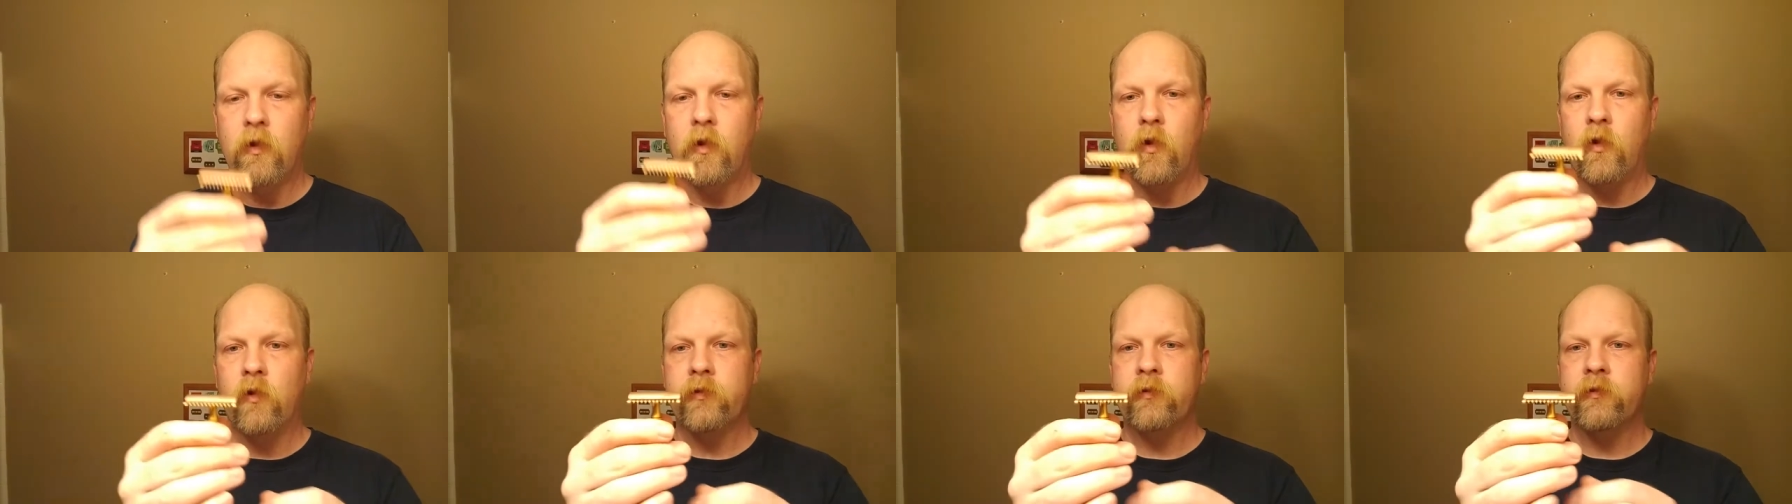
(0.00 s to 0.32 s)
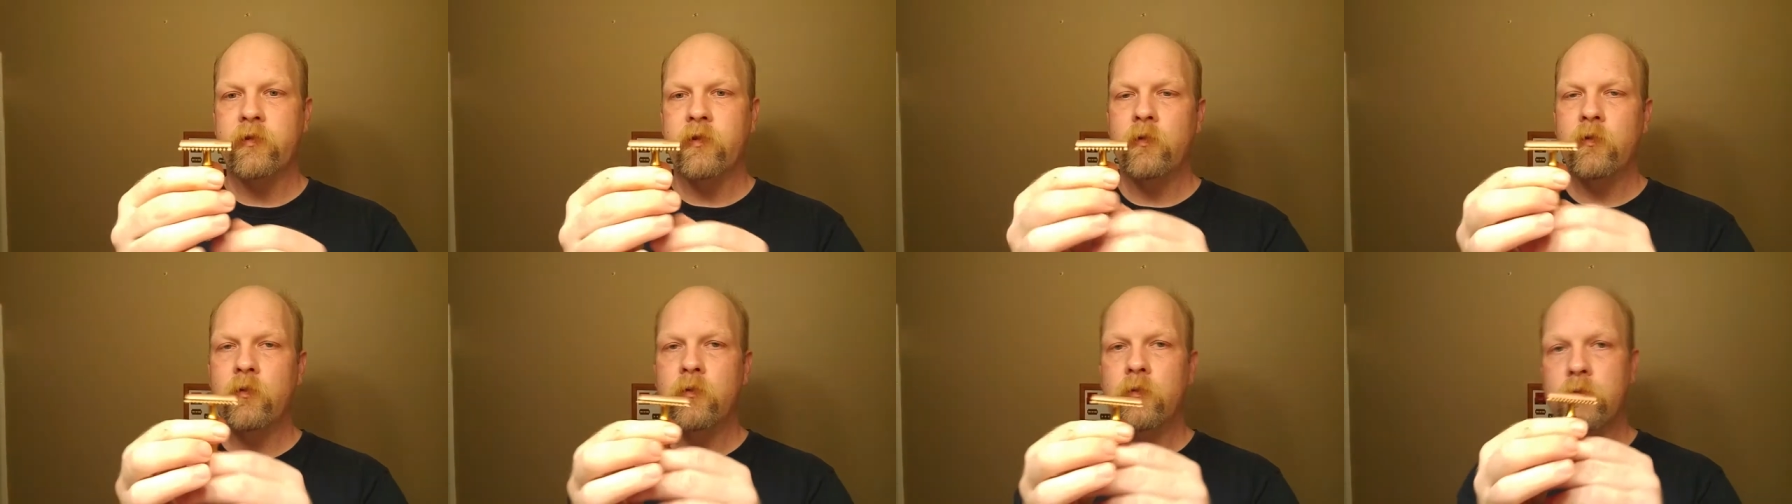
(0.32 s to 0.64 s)

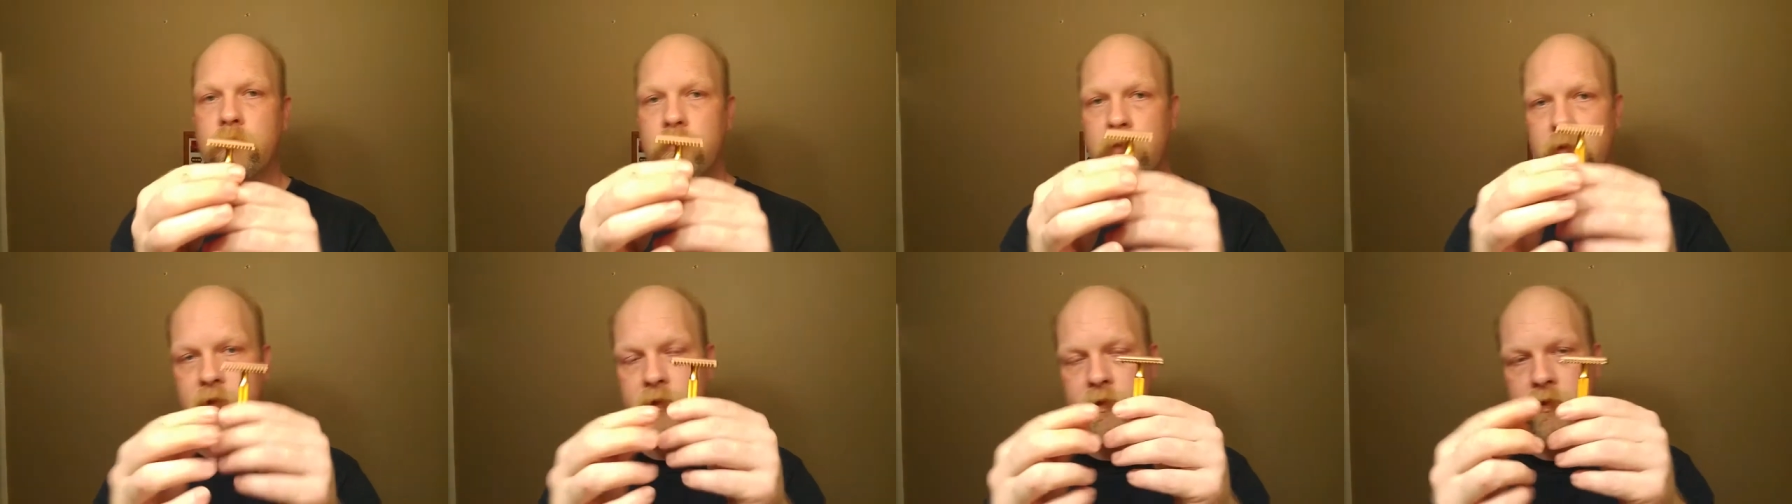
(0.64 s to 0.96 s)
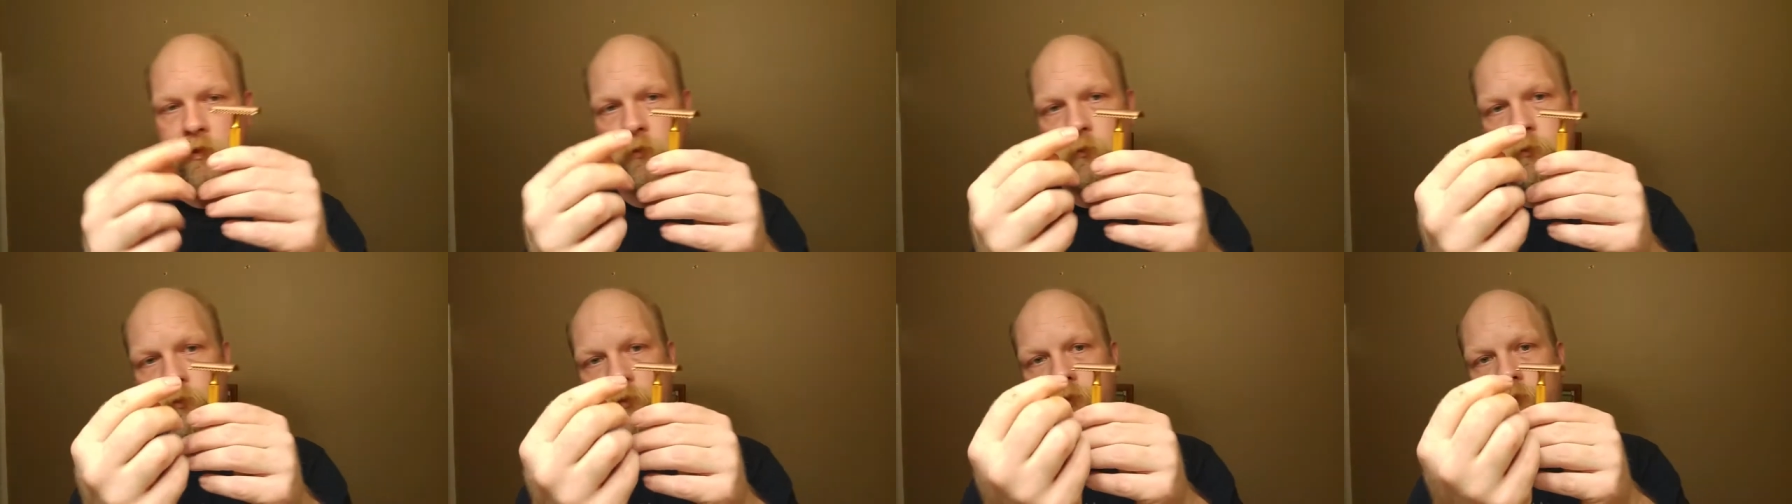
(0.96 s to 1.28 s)
Also, what
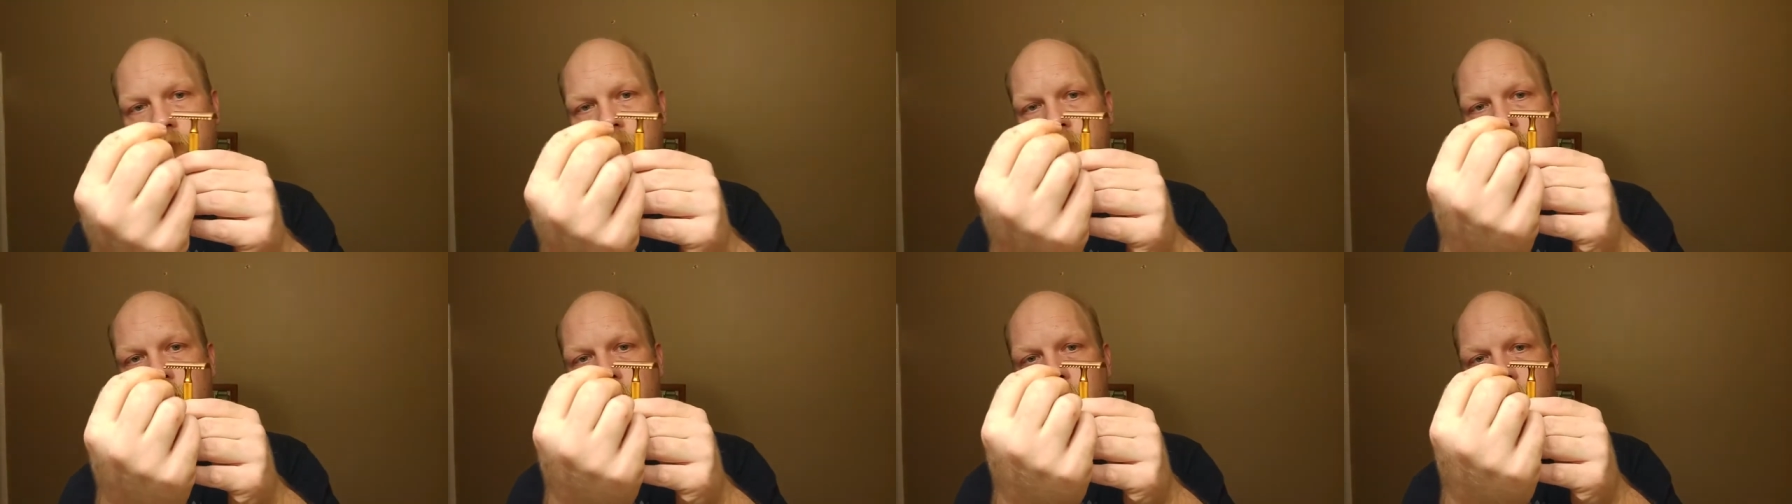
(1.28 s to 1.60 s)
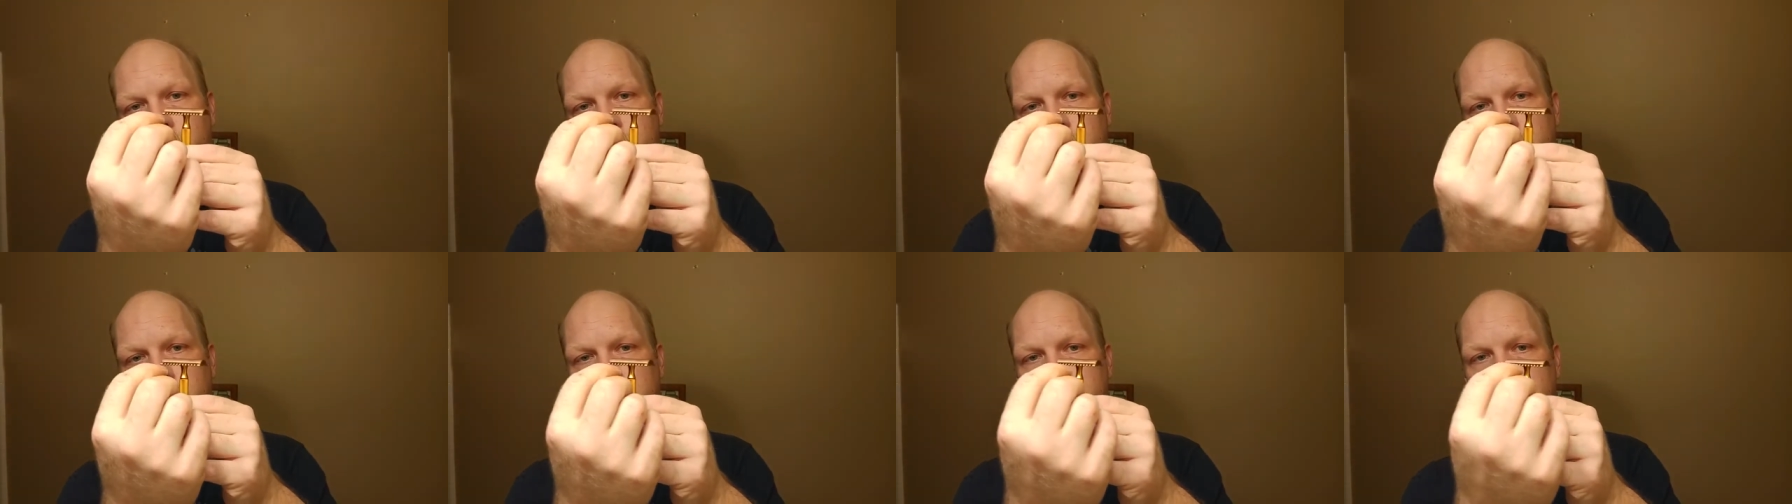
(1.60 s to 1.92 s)
helps,
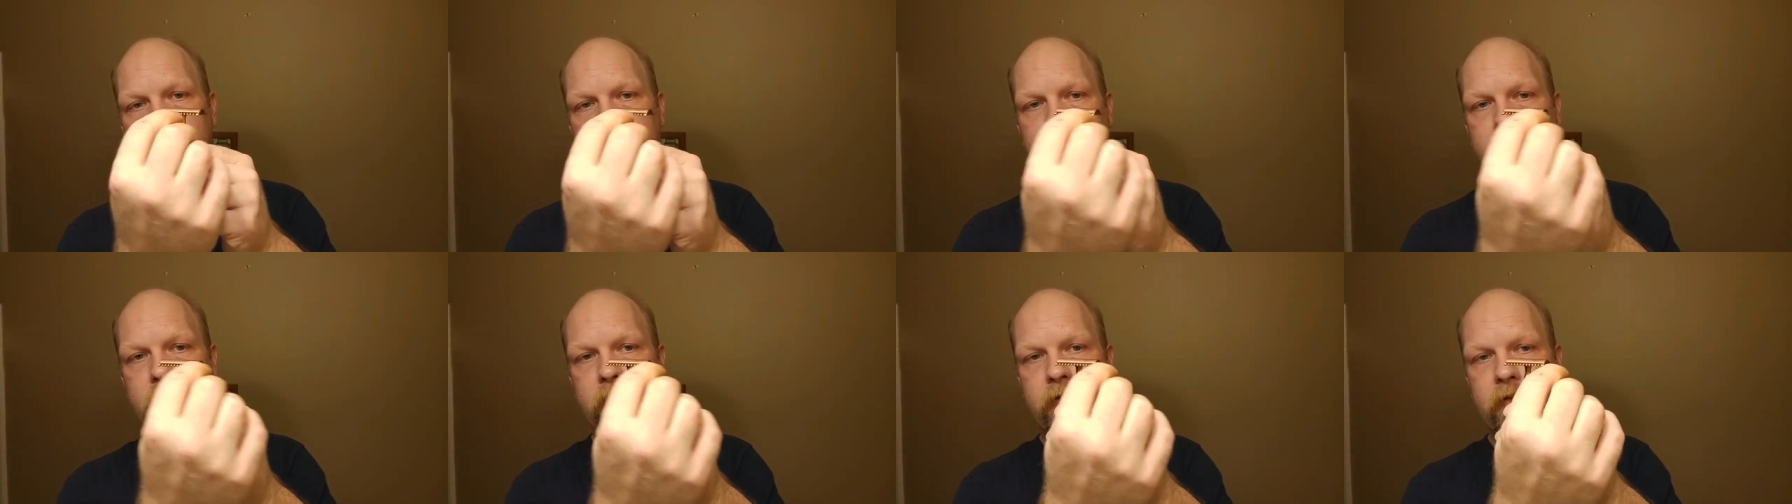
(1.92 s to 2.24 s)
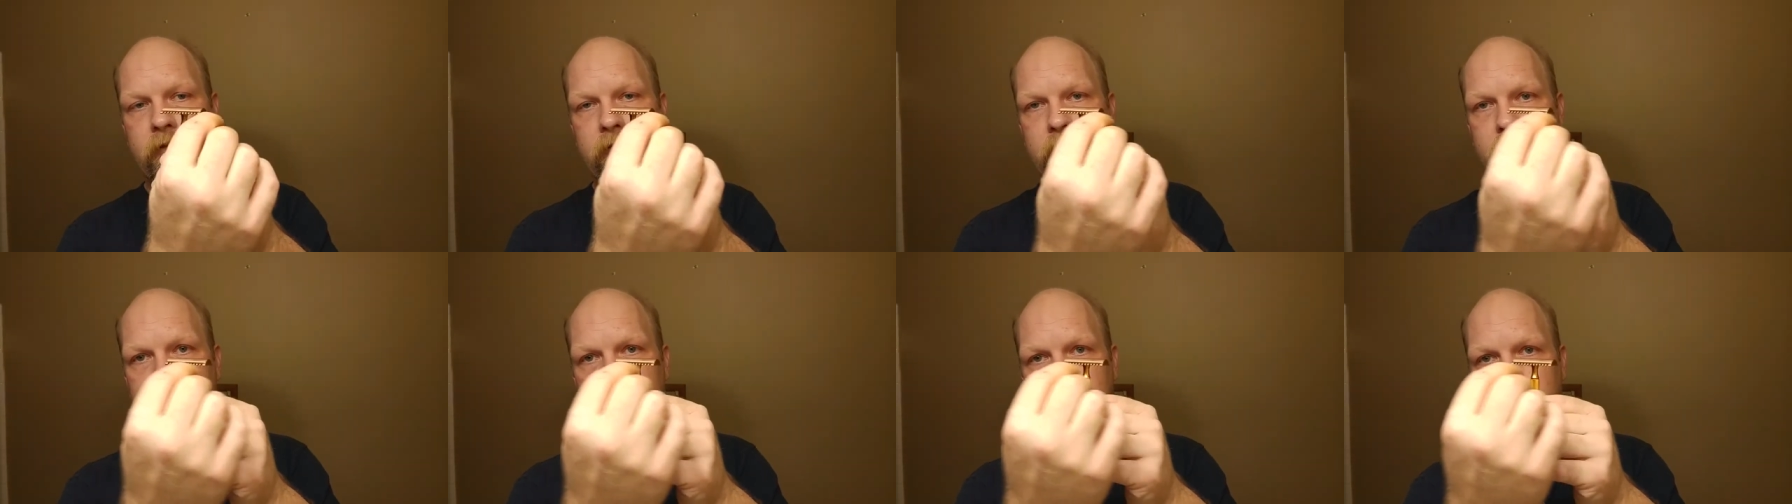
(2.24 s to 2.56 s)
have a look at
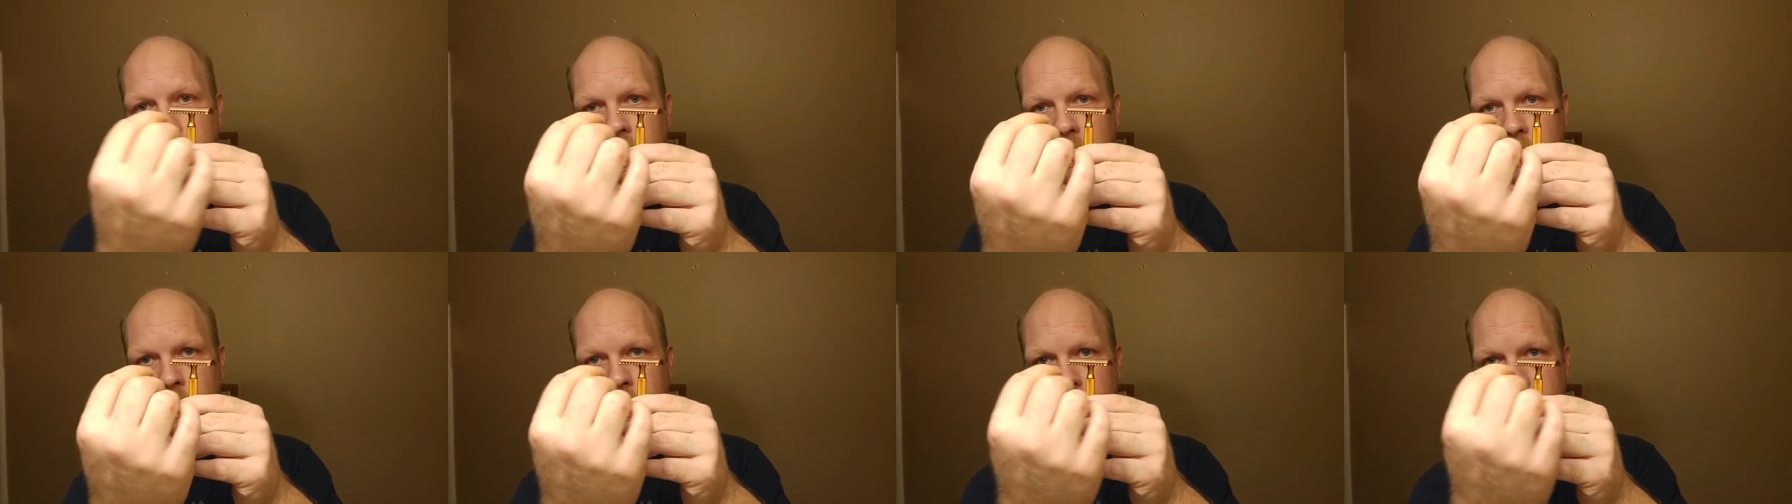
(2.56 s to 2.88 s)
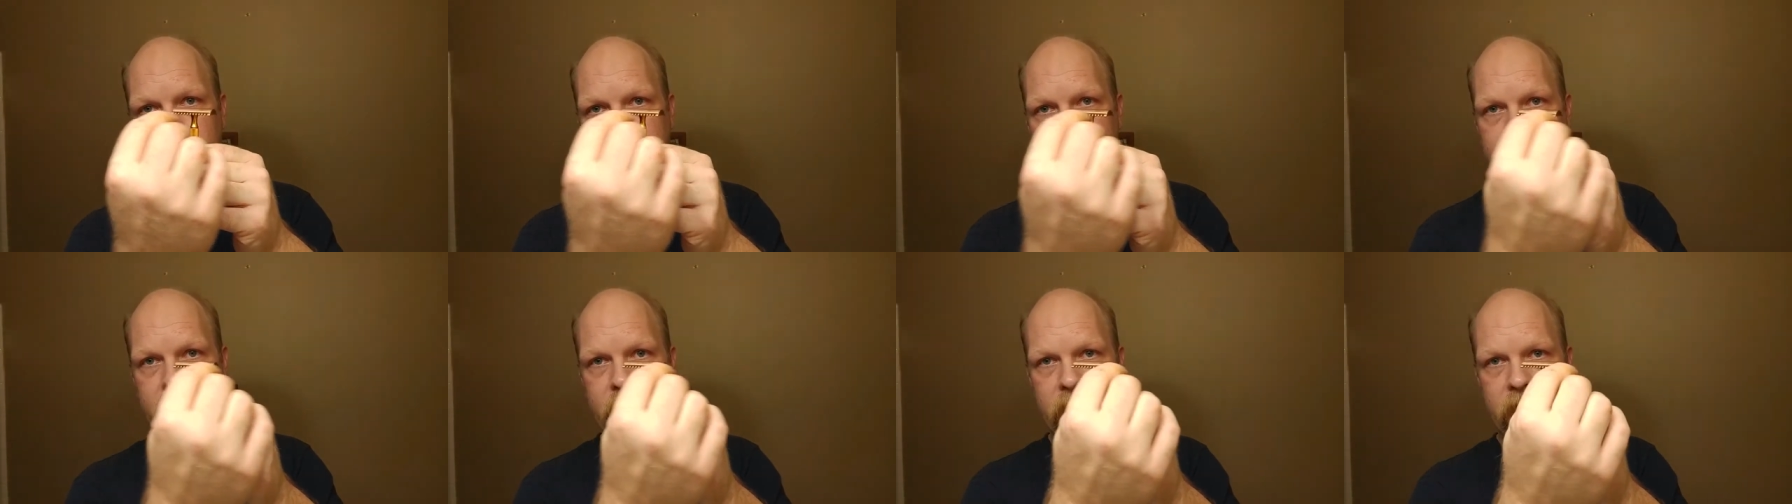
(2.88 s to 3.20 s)
how
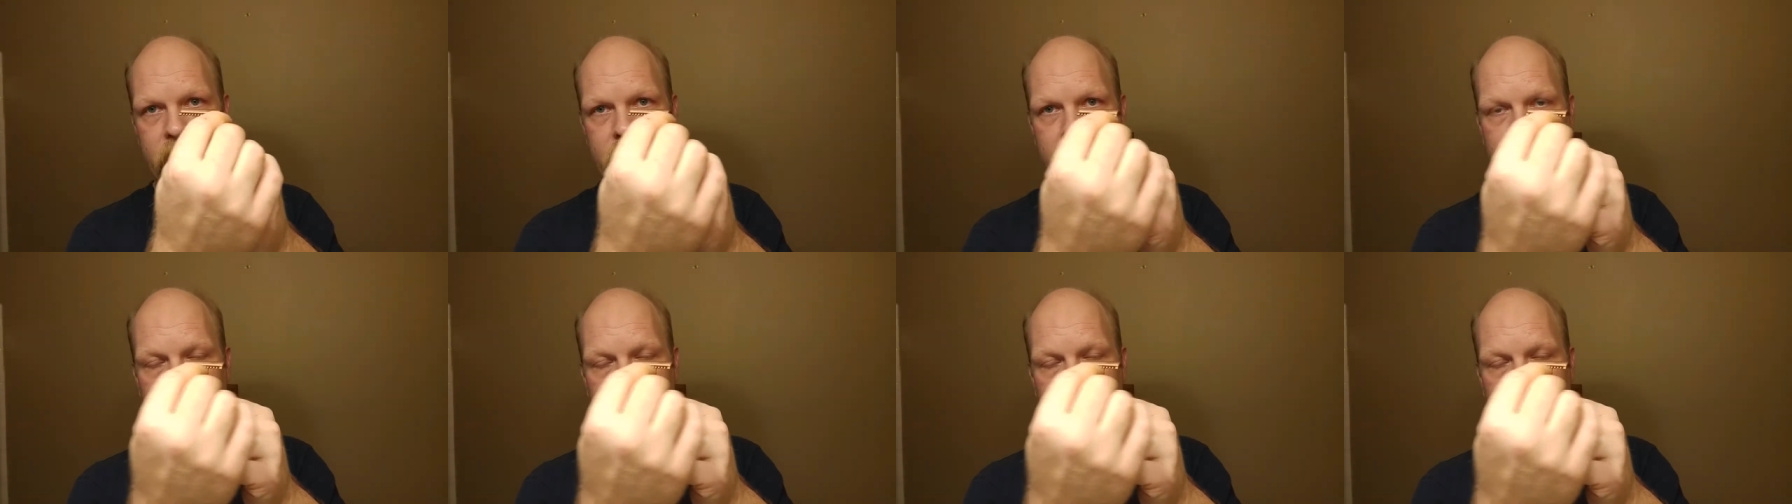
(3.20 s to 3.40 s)
it's sitting